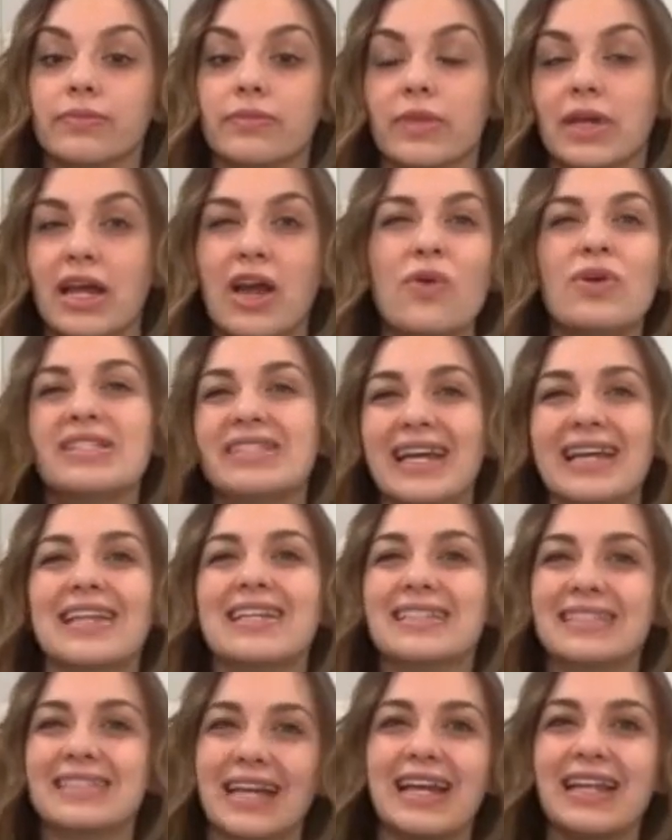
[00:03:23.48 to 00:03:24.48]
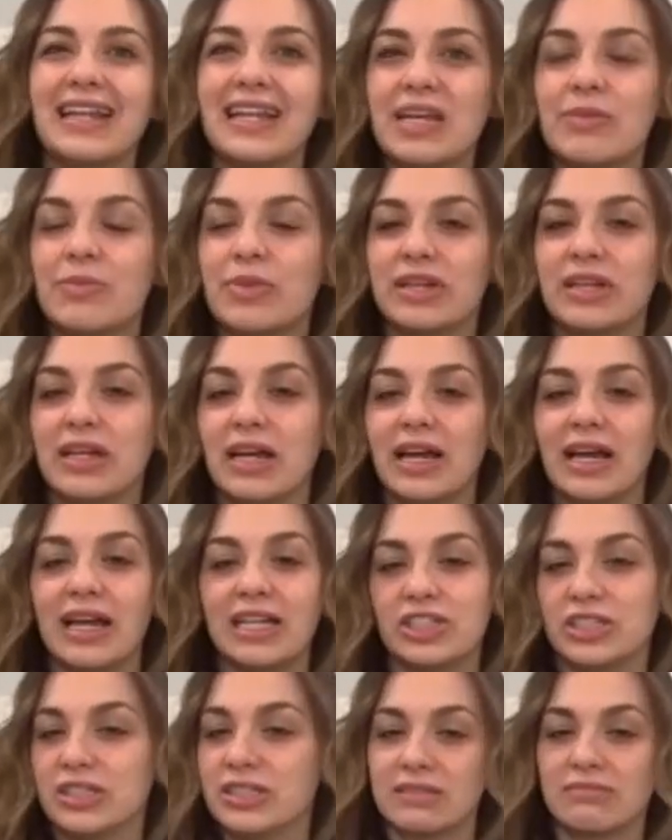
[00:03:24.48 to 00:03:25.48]
I always had anxiety, but
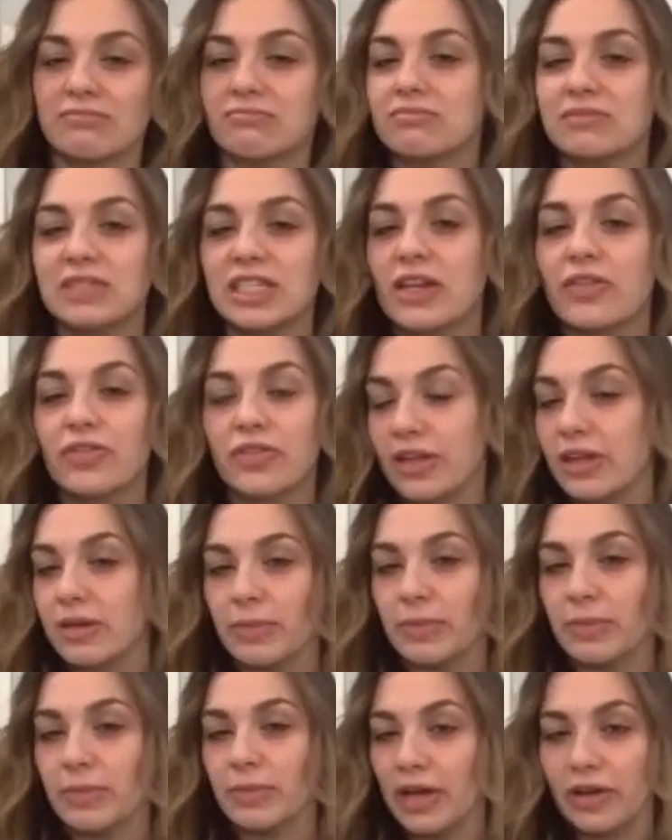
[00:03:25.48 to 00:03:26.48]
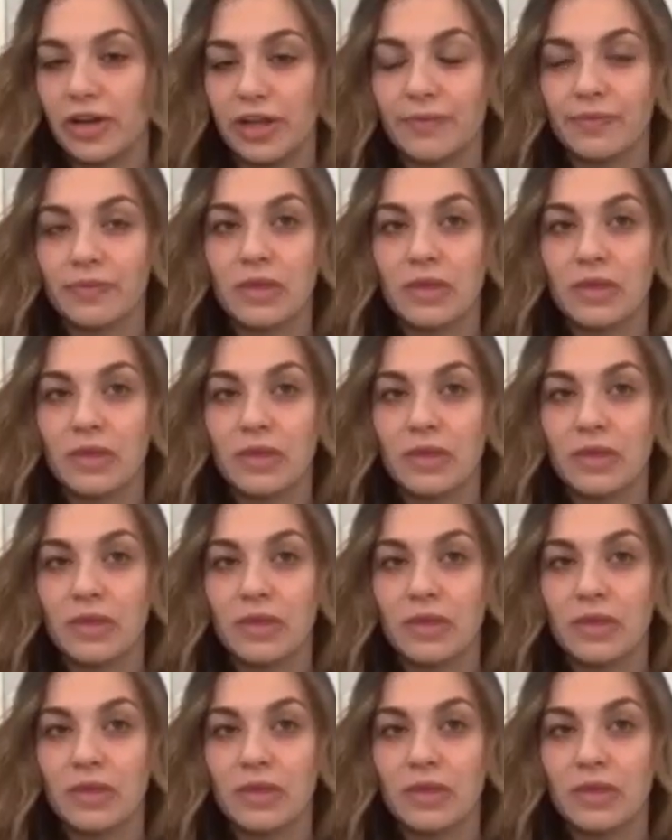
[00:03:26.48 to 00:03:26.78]
I just didn't think about it.